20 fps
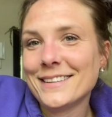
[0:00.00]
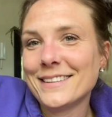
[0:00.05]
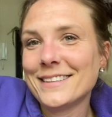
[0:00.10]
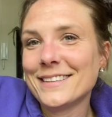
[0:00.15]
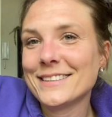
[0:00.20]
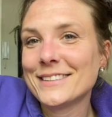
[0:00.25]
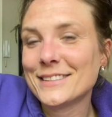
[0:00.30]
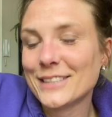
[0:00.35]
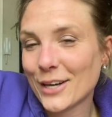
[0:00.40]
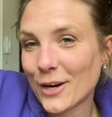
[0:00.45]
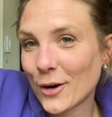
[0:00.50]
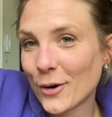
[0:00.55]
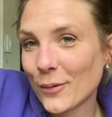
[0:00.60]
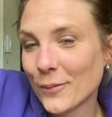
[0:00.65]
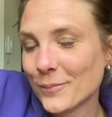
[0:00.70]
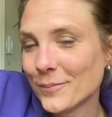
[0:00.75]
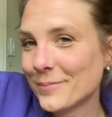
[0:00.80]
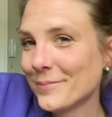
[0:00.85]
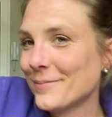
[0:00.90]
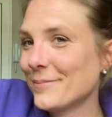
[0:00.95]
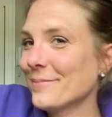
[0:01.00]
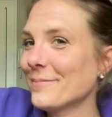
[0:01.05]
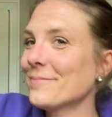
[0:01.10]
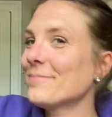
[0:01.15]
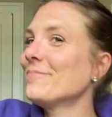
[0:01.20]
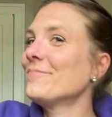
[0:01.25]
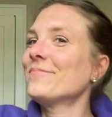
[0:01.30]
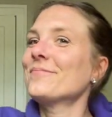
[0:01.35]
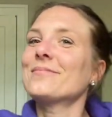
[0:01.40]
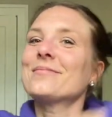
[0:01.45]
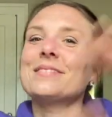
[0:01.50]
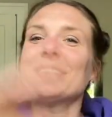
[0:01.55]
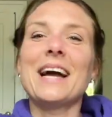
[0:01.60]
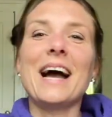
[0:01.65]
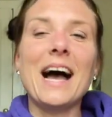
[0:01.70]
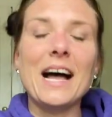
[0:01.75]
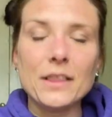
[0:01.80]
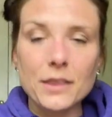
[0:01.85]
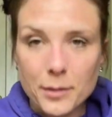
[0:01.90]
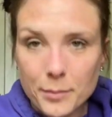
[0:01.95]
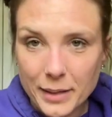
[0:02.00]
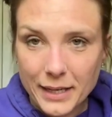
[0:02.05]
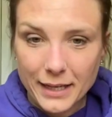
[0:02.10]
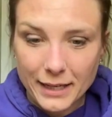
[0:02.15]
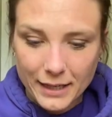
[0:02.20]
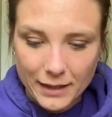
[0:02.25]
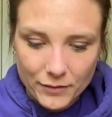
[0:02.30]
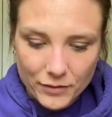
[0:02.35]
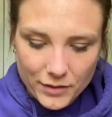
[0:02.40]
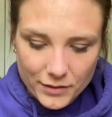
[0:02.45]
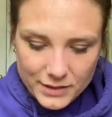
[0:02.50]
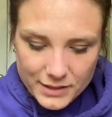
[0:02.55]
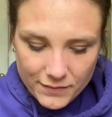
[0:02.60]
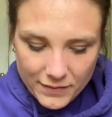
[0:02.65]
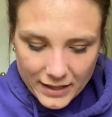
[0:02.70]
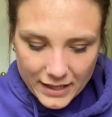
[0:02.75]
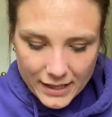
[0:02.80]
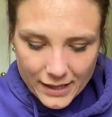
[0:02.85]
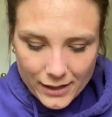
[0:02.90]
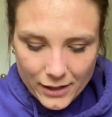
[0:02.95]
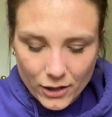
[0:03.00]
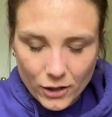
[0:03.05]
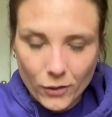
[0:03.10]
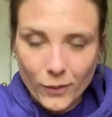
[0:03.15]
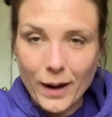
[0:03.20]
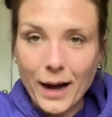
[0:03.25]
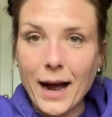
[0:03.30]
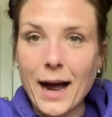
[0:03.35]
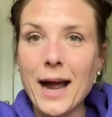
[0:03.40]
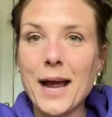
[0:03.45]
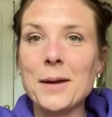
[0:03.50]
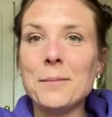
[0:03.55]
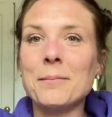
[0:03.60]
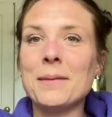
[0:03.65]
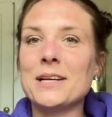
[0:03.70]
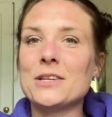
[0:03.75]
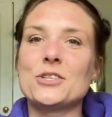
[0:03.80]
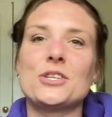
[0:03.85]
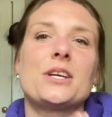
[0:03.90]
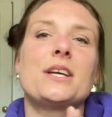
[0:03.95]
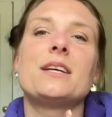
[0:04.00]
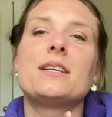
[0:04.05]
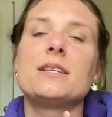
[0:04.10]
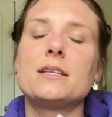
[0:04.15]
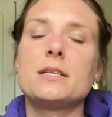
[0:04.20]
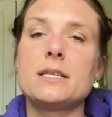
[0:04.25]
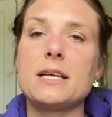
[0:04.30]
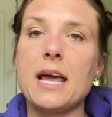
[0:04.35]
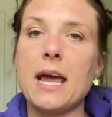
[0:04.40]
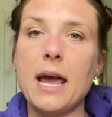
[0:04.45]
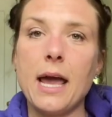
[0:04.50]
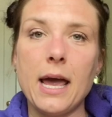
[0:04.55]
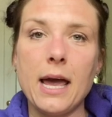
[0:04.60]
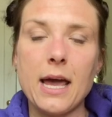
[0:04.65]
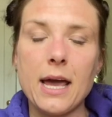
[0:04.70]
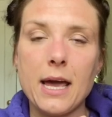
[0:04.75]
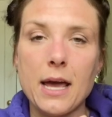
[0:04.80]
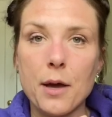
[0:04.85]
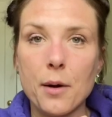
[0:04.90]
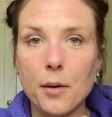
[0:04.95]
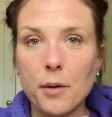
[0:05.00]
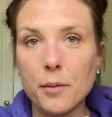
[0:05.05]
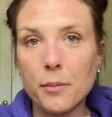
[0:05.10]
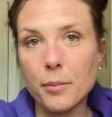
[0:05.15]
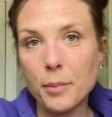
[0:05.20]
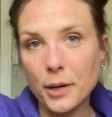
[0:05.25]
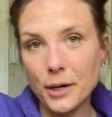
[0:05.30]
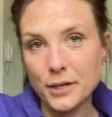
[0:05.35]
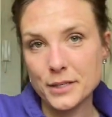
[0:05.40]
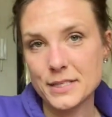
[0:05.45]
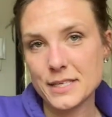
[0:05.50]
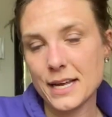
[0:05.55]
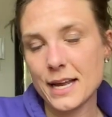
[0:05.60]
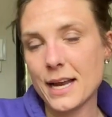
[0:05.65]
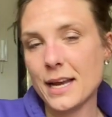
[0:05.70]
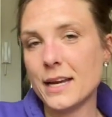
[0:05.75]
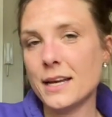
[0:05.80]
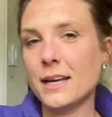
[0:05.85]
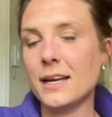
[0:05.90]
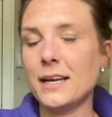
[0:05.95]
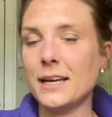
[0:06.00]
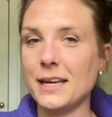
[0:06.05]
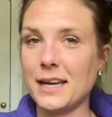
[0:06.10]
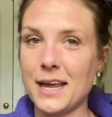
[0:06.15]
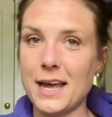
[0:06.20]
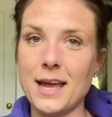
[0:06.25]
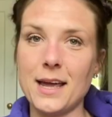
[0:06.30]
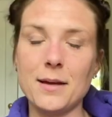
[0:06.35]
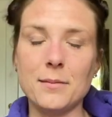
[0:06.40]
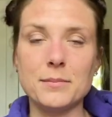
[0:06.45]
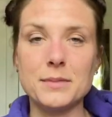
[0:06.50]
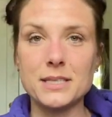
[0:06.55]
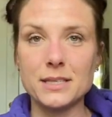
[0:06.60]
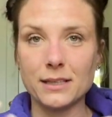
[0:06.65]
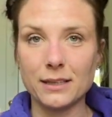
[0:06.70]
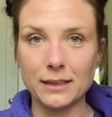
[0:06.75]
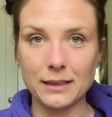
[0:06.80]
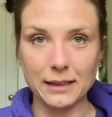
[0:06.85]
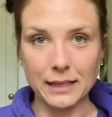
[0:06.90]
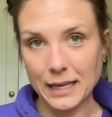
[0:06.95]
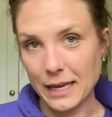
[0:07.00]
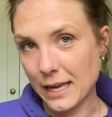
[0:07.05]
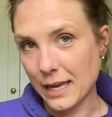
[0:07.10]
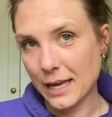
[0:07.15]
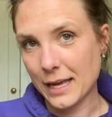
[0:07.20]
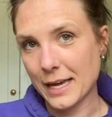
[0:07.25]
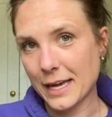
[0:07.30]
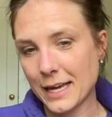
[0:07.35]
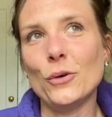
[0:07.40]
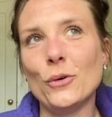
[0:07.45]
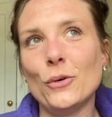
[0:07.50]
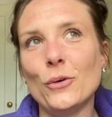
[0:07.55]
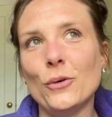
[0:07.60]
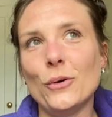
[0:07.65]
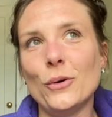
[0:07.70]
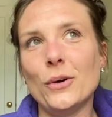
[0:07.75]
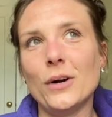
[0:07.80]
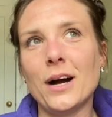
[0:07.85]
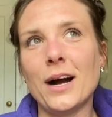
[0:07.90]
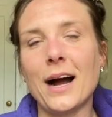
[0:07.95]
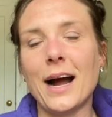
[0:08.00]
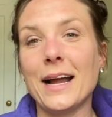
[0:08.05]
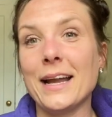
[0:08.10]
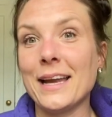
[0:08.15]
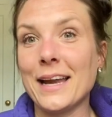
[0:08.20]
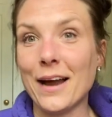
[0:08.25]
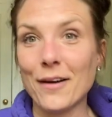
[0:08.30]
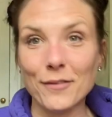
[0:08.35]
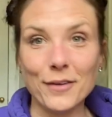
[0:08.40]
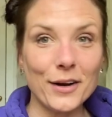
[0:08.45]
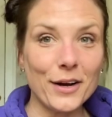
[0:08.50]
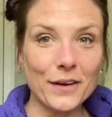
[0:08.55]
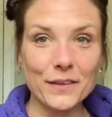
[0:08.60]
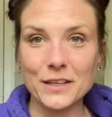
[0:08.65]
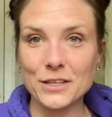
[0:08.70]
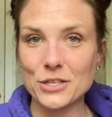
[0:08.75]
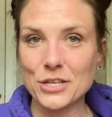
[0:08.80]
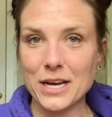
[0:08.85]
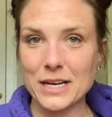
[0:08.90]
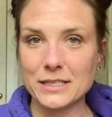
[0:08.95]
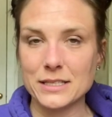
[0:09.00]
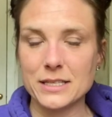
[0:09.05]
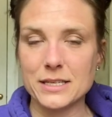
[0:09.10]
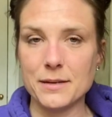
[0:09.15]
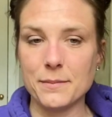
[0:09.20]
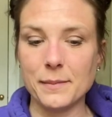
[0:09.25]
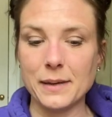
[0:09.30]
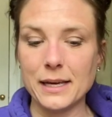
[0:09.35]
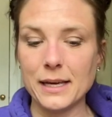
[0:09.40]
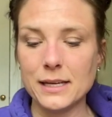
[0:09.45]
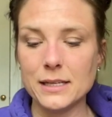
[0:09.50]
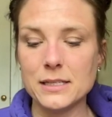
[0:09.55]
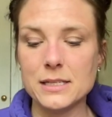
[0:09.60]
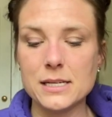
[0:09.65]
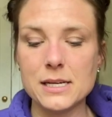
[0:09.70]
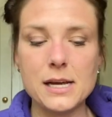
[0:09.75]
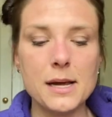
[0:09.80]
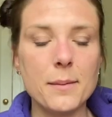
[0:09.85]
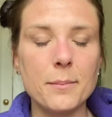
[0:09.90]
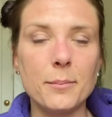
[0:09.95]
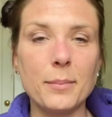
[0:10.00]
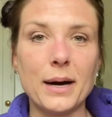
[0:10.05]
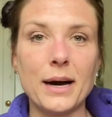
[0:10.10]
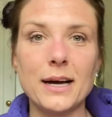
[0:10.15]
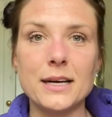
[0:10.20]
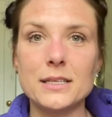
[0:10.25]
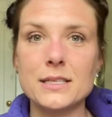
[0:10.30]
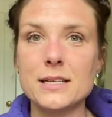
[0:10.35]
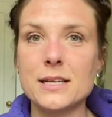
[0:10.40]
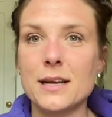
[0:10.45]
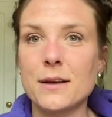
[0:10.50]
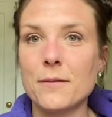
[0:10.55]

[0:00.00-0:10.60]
So, at the beginning of this video, I mentioned a person named Lee, who I never got the chance to meet, but